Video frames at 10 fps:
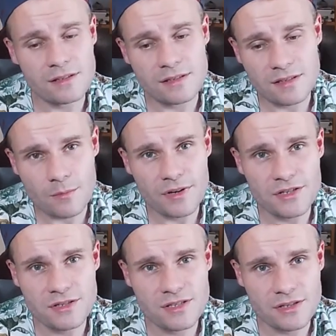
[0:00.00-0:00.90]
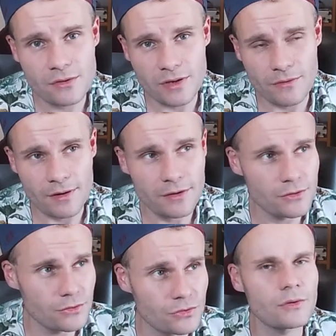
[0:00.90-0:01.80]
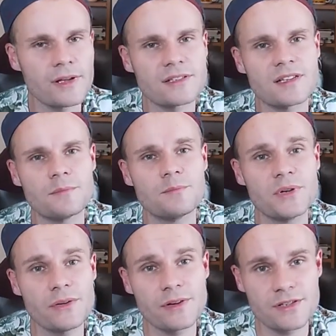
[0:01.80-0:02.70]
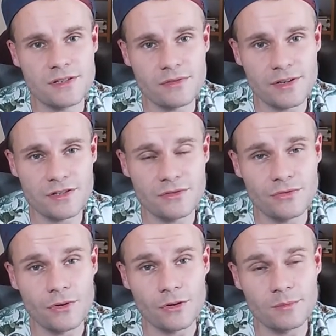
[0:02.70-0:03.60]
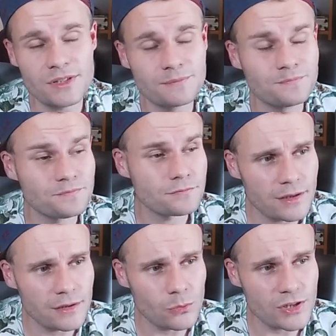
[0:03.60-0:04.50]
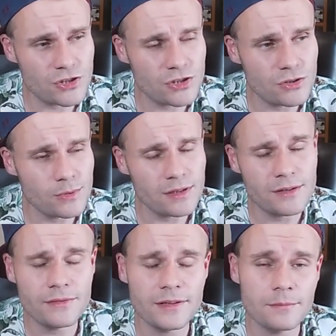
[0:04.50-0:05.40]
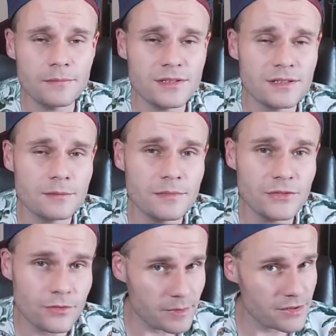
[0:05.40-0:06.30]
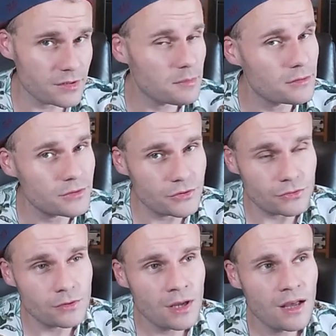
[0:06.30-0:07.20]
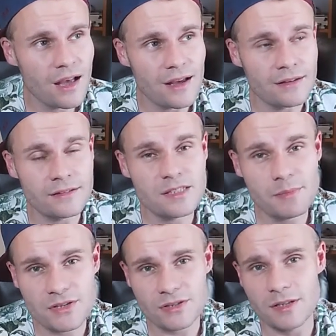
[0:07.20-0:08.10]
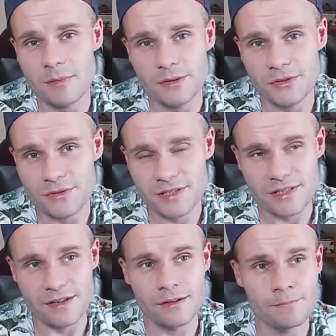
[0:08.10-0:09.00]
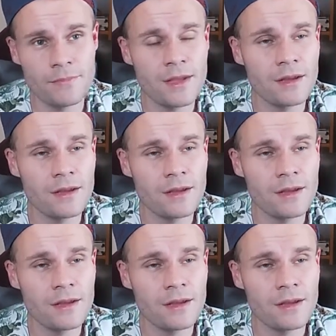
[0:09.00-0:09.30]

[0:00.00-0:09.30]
some regions still require you to get some pre-registration forms in which you will give them some information about you and especially about your stay.